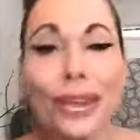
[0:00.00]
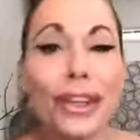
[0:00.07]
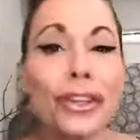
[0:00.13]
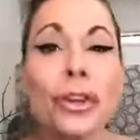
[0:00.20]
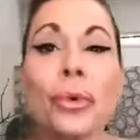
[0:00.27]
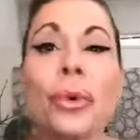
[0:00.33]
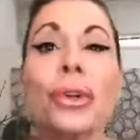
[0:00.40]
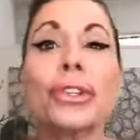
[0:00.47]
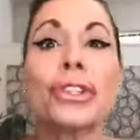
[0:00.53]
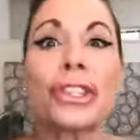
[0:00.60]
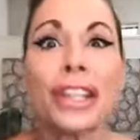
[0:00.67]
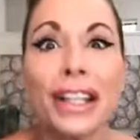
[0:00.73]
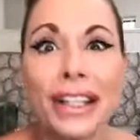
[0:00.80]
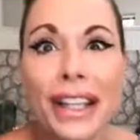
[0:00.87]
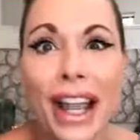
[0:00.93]
You will
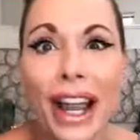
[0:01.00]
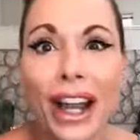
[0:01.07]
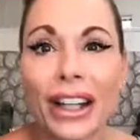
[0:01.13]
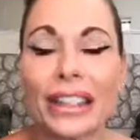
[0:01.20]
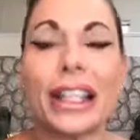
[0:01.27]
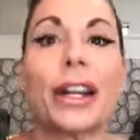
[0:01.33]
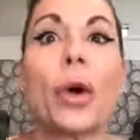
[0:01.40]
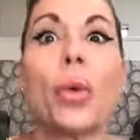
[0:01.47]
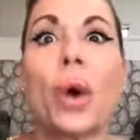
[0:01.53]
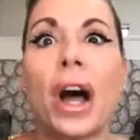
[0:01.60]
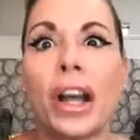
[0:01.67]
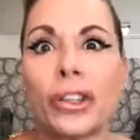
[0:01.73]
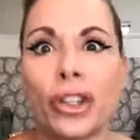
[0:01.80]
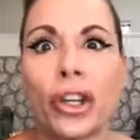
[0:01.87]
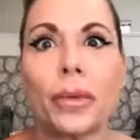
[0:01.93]
sit there, it's like a
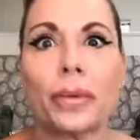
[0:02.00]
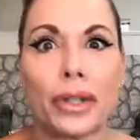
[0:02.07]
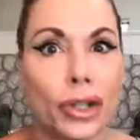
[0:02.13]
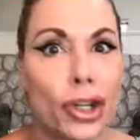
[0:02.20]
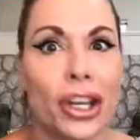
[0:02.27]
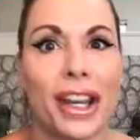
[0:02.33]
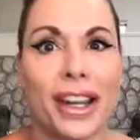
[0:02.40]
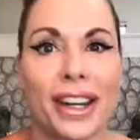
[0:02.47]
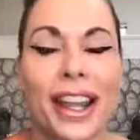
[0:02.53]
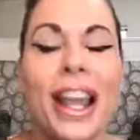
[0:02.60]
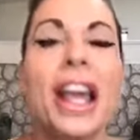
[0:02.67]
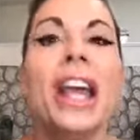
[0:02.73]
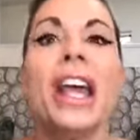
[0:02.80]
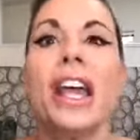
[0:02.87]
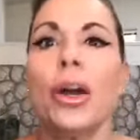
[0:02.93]
washing machine.
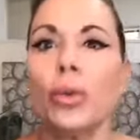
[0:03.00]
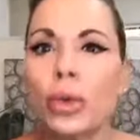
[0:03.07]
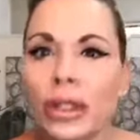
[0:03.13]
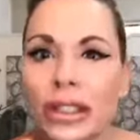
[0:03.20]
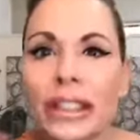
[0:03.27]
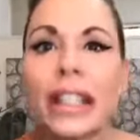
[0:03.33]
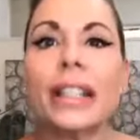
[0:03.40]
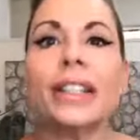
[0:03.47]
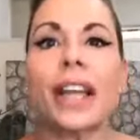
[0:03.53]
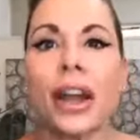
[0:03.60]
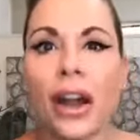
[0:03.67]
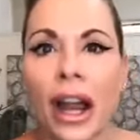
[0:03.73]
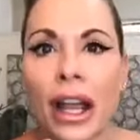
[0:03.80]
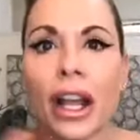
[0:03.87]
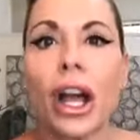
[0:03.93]
It will sit there
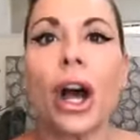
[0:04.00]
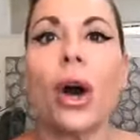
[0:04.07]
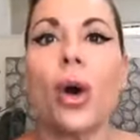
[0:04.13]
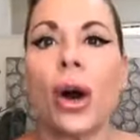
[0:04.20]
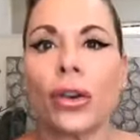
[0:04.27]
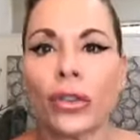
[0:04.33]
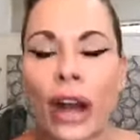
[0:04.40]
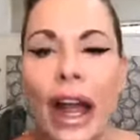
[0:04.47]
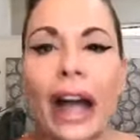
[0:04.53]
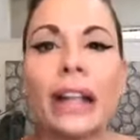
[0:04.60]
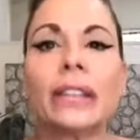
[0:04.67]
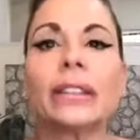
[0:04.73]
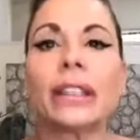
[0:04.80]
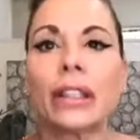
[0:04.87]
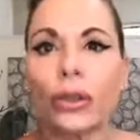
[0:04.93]
and go
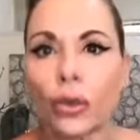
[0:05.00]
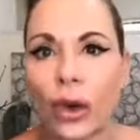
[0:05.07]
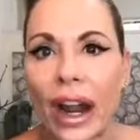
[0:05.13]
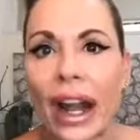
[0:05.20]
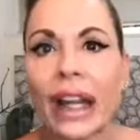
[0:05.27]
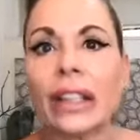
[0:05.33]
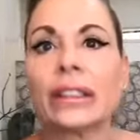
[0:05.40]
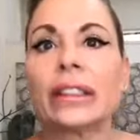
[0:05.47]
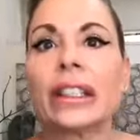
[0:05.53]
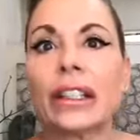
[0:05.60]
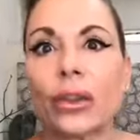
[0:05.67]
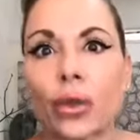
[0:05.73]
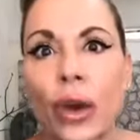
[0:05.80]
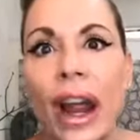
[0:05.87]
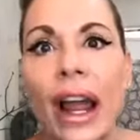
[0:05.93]
around and around and
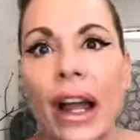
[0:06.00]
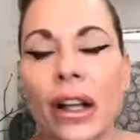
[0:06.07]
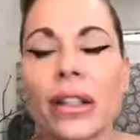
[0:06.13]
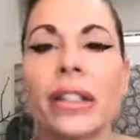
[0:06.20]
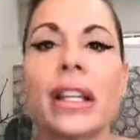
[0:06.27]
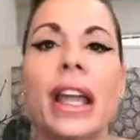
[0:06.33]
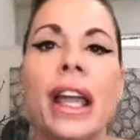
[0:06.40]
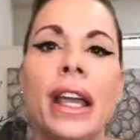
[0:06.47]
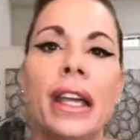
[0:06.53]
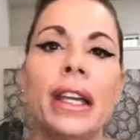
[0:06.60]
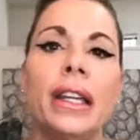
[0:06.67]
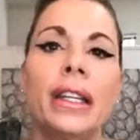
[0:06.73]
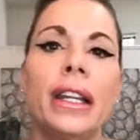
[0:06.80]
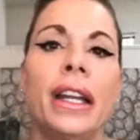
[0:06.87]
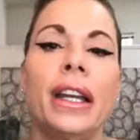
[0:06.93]
around.
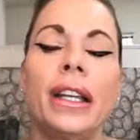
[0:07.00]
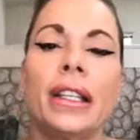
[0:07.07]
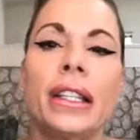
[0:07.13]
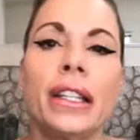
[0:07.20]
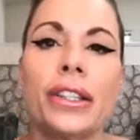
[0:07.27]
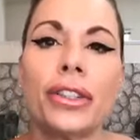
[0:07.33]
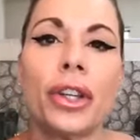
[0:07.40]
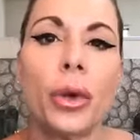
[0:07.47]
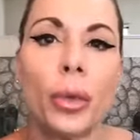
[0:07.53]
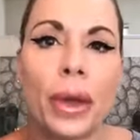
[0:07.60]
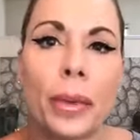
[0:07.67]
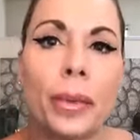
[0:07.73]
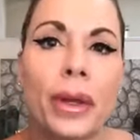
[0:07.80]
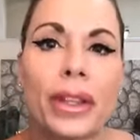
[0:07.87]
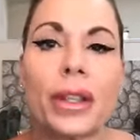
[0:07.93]
And it isn't until we
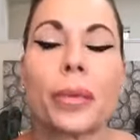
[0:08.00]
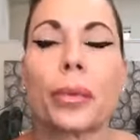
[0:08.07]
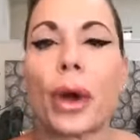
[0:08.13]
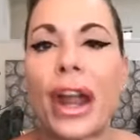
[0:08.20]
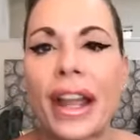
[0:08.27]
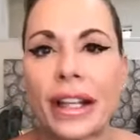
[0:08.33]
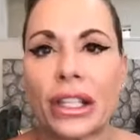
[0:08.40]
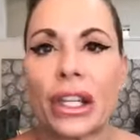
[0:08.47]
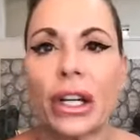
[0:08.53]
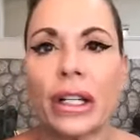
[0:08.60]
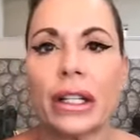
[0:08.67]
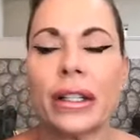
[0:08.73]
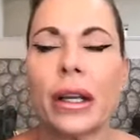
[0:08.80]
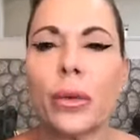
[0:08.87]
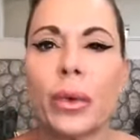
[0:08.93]
put the brakes
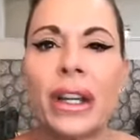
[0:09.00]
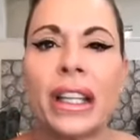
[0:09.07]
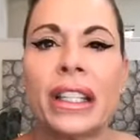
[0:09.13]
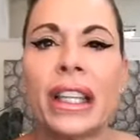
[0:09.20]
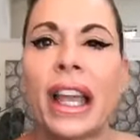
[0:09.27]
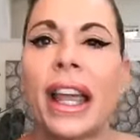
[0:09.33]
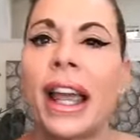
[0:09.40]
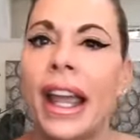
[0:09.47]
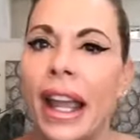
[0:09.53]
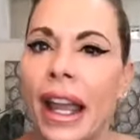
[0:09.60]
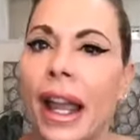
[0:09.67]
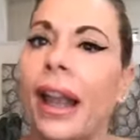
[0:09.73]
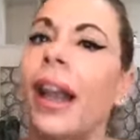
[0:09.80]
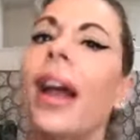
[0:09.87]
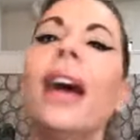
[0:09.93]
on that we say,
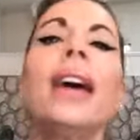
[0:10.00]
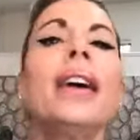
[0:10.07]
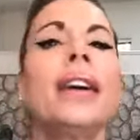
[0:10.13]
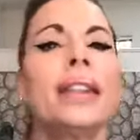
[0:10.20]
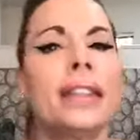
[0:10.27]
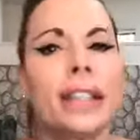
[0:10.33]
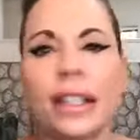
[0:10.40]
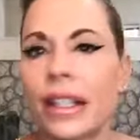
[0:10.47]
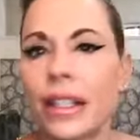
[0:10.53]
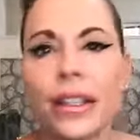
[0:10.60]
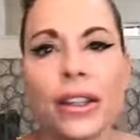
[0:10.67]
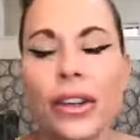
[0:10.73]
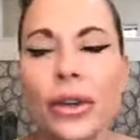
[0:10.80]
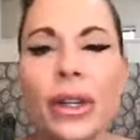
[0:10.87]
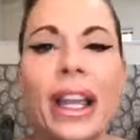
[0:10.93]
hey, this
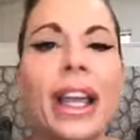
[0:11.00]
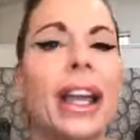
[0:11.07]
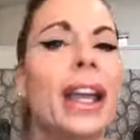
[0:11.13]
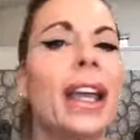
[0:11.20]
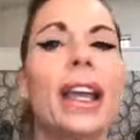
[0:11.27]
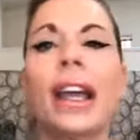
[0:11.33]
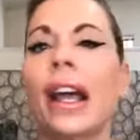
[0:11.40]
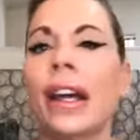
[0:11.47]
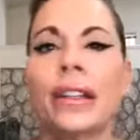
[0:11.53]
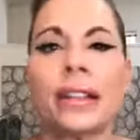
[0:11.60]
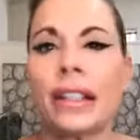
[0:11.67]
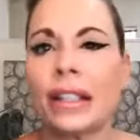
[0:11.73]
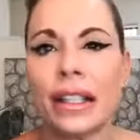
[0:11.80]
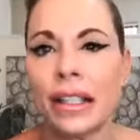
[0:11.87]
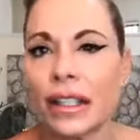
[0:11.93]
isn't okay,
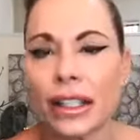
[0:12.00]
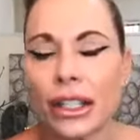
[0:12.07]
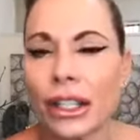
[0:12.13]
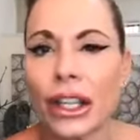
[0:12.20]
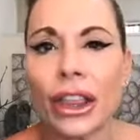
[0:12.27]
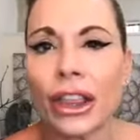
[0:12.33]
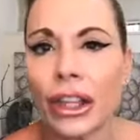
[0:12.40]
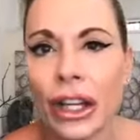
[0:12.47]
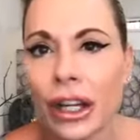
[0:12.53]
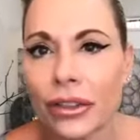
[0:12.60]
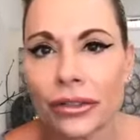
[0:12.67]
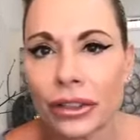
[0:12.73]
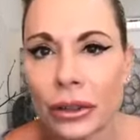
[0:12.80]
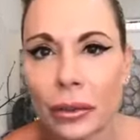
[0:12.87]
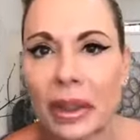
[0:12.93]
this isn't a good thought
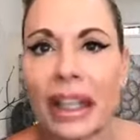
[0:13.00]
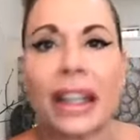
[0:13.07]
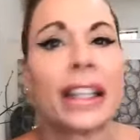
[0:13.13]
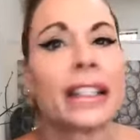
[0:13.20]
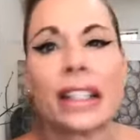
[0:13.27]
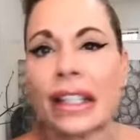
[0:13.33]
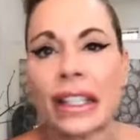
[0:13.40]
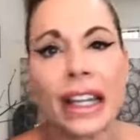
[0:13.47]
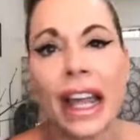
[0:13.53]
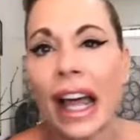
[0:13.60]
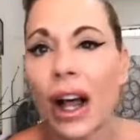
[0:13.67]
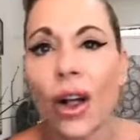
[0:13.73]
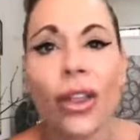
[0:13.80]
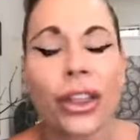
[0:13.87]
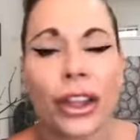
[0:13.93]
for me, this isn't a
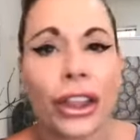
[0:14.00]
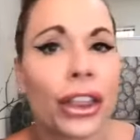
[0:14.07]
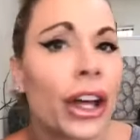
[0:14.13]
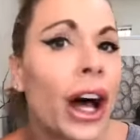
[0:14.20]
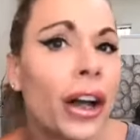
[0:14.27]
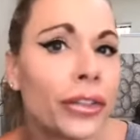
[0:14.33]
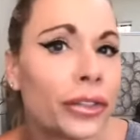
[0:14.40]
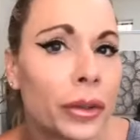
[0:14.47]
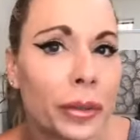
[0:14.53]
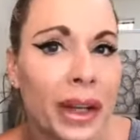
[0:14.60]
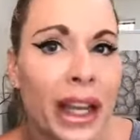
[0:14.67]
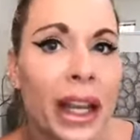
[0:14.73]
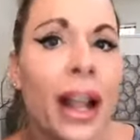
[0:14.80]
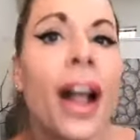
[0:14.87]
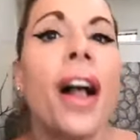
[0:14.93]
healthy thought for
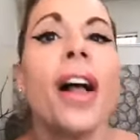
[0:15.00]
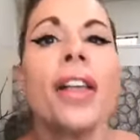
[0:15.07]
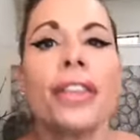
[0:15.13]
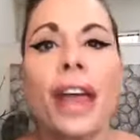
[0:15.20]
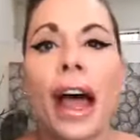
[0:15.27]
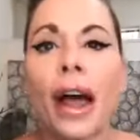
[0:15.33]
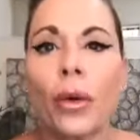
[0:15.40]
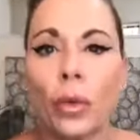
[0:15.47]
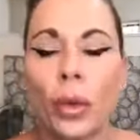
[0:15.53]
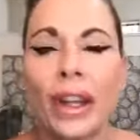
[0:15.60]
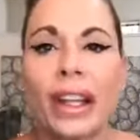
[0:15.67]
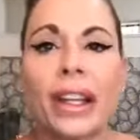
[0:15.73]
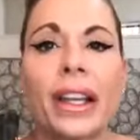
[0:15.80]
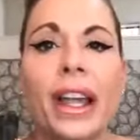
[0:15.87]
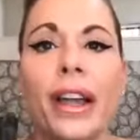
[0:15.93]
me, that
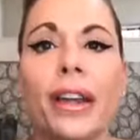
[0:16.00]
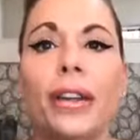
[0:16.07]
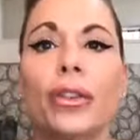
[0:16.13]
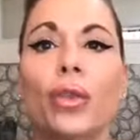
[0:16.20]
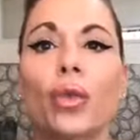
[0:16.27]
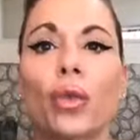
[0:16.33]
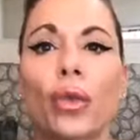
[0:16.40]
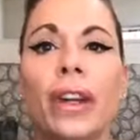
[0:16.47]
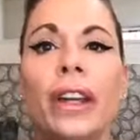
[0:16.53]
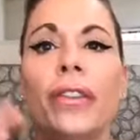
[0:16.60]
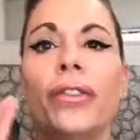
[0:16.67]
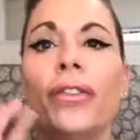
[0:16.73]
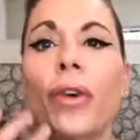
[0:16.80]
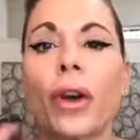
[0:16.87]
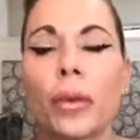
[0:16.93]
we can
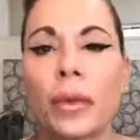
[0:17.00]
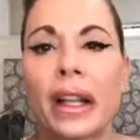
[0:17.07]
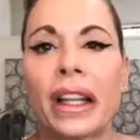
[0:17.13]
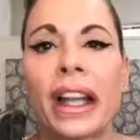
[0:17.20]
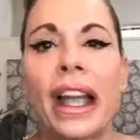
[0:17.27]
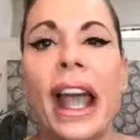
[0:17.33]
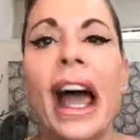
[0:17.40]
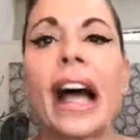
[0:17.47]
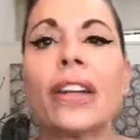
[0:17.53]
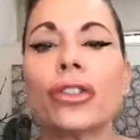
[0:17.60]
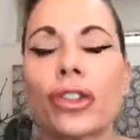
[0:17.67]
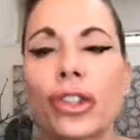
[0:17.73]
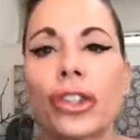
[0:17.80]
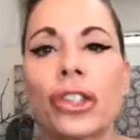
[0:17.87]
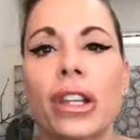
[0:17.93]
reformulate.
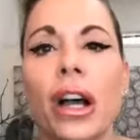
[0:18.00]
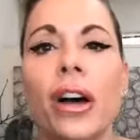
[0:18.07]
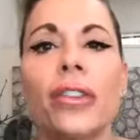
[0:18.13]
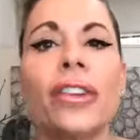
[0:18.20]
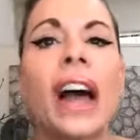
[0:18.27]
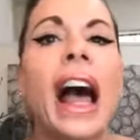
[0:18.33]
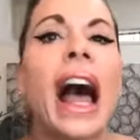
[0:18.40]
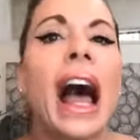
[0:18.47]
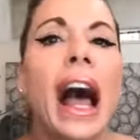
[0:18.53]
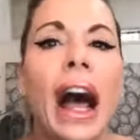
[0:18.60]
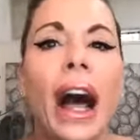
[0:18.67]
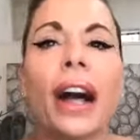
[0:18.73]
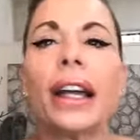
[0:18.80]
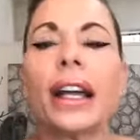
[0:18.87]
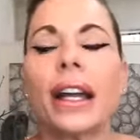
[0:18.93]
Ask yourself,
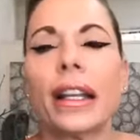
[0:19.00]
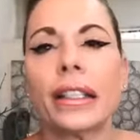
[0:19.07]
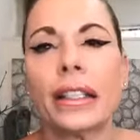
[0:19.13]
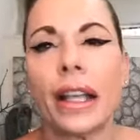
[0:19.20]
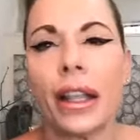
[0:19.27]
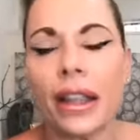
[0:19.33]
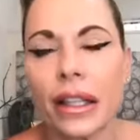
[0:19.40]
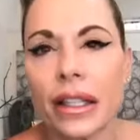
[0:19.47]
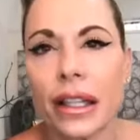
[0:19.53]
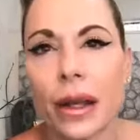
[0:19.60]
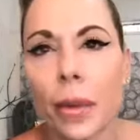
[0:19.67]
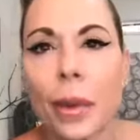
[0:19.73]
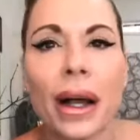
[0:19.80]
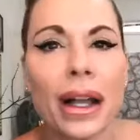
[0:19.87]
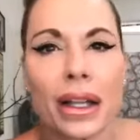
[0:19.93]
how can I say this in a
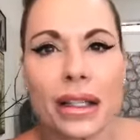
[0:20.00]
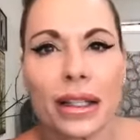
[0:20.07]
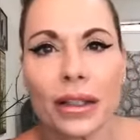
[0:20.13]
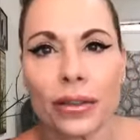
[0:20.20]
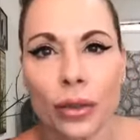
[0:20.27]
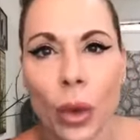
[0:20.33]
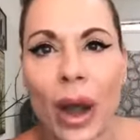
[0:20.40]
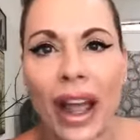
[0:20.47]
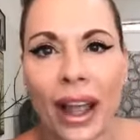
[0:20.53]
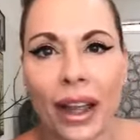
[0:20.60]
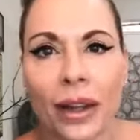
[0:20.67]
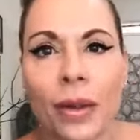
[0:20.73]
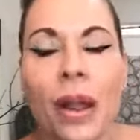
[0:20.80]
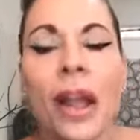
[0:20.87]
positive way?